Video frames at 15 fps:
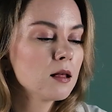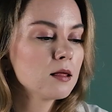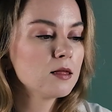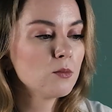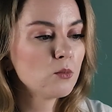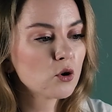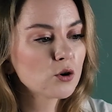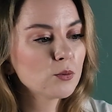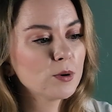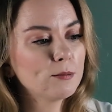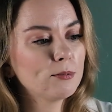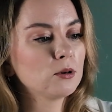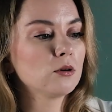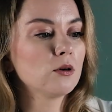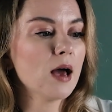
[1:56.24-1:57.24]
The more
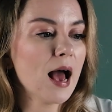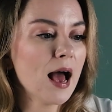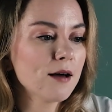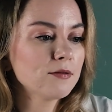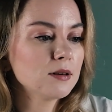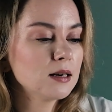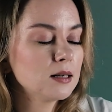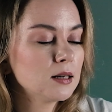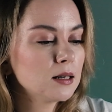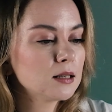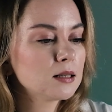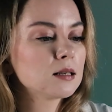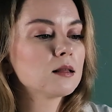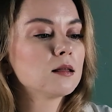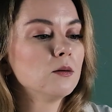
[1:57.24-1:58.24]
people you have in
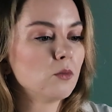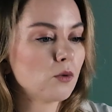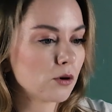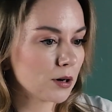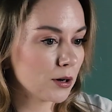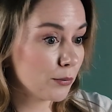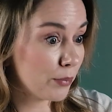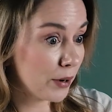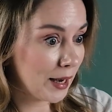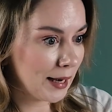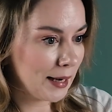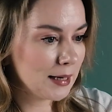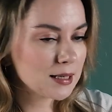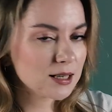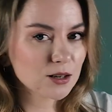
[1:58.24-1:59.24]
it, the more you
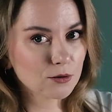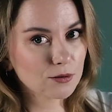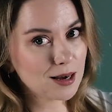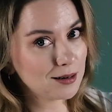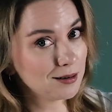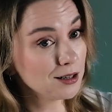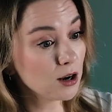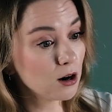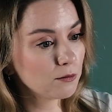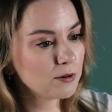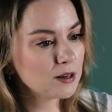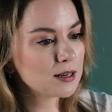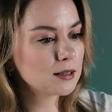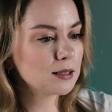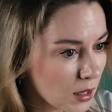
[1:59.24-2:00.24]
pay, so that is
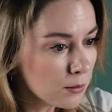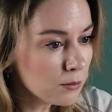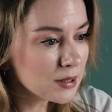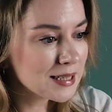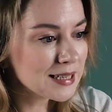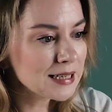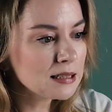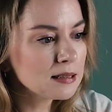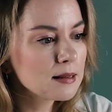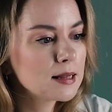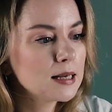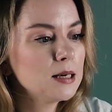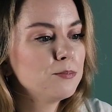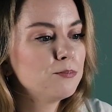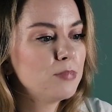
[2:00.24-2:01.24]
obvious, but still
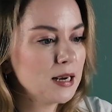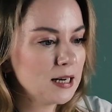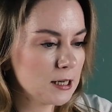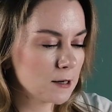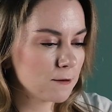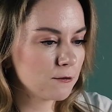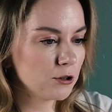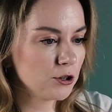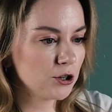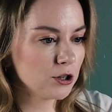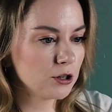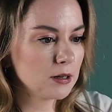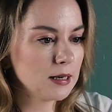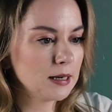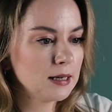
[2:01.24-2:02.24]
the basic
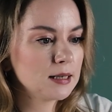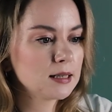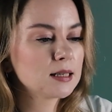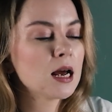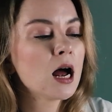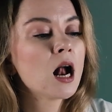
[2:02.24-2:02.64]
version is